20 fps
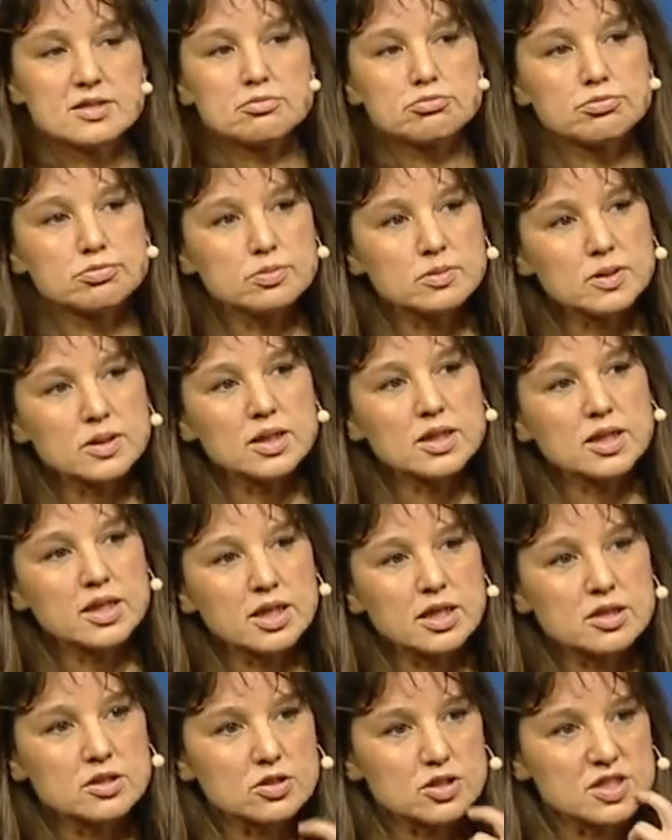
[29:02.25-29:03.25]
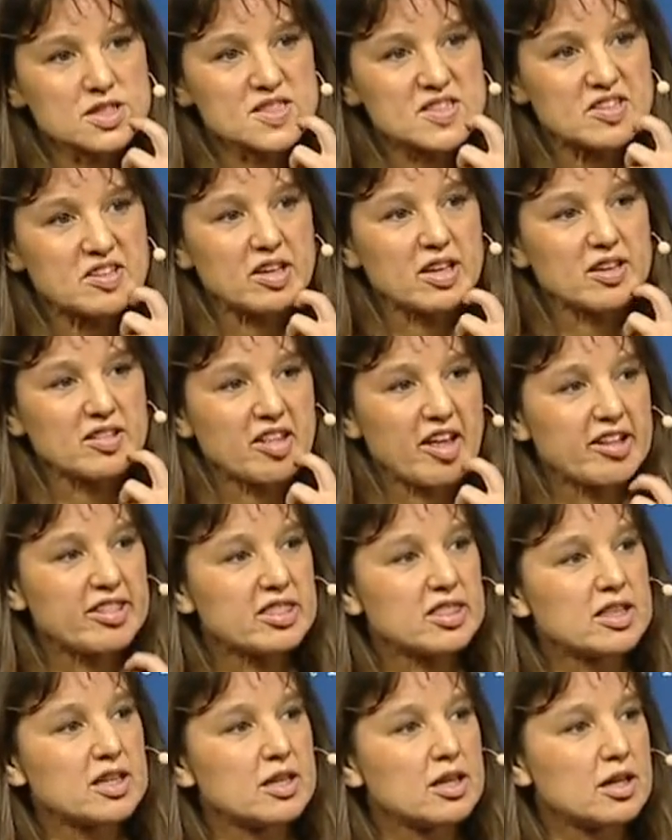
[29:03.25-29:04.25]
really interesting
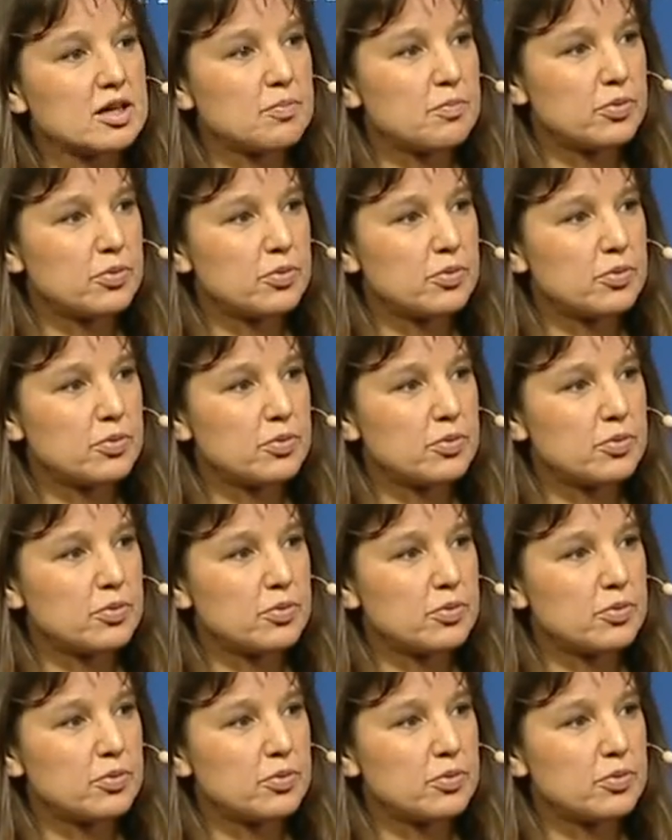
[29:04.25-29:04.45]
that the